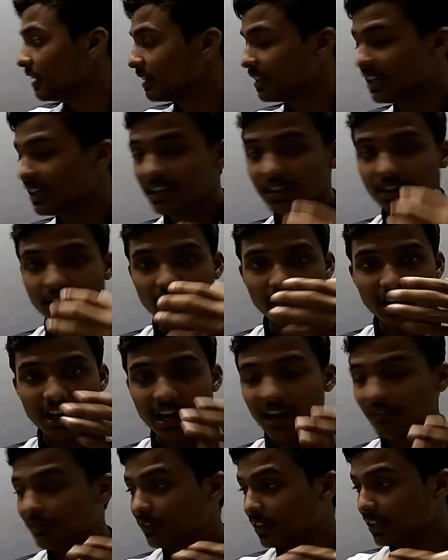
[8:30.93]
this
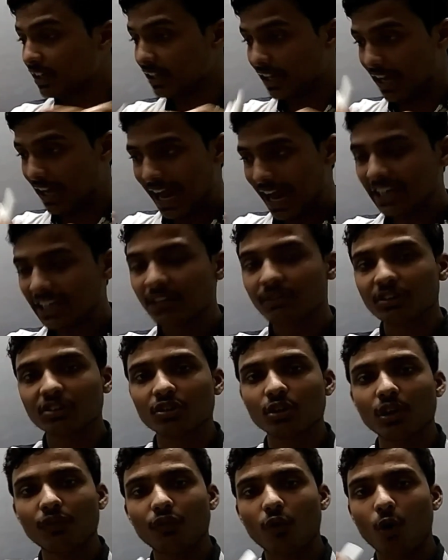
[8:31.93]
after
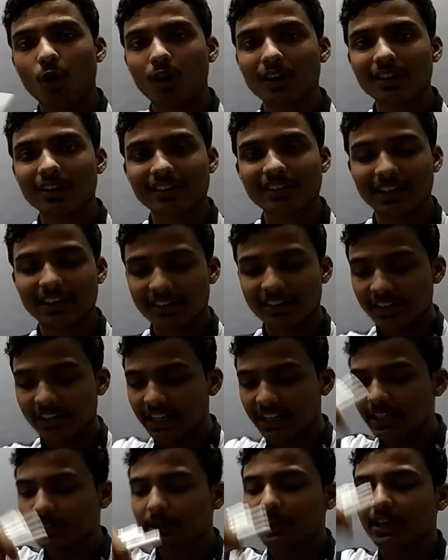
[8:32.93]
activation of all cells,
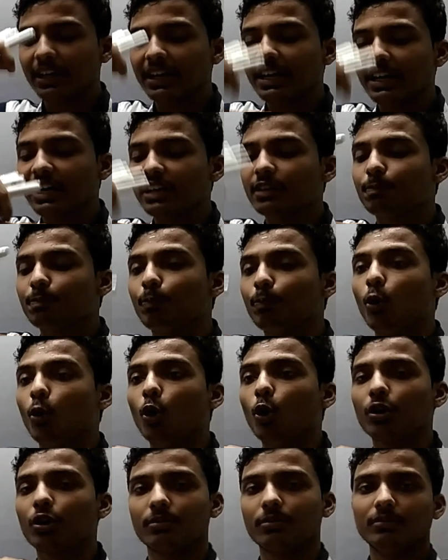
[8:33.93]
it creates
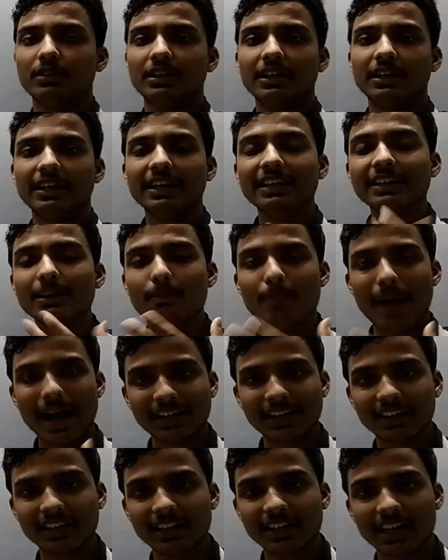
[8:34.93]
pore in the
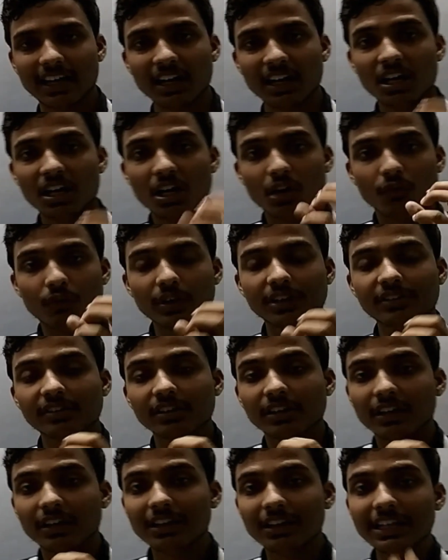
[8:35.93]
bacteria, which
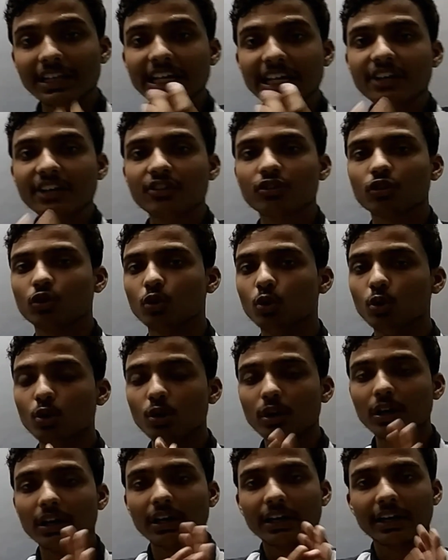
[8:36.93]
leads
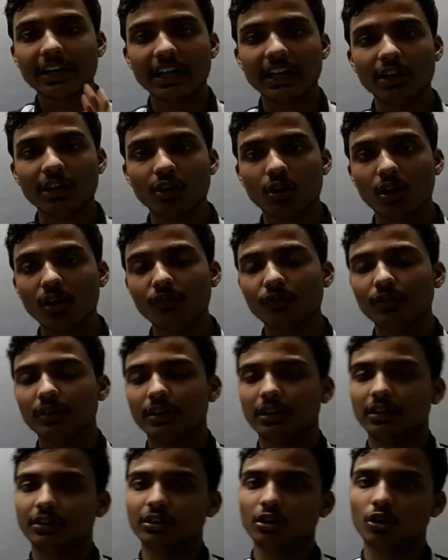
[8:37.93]
to killing
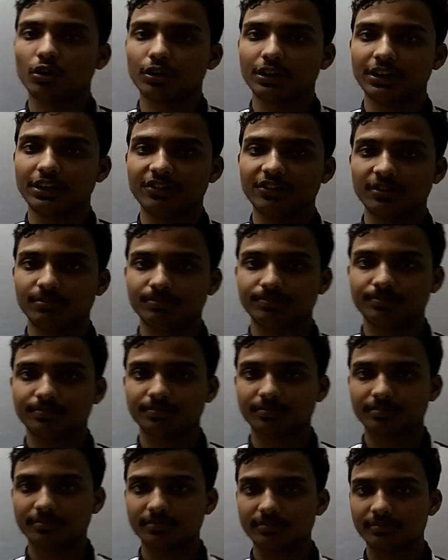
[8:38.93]
of the
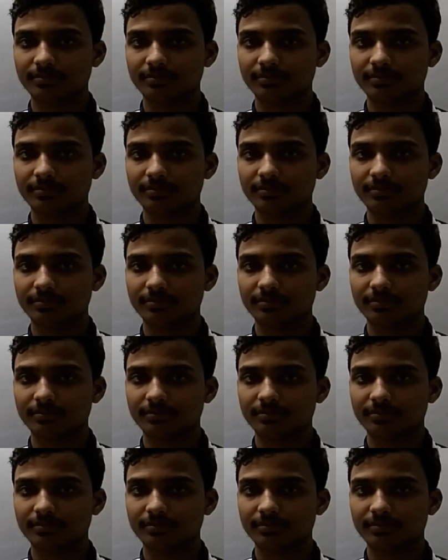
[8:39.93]
organism.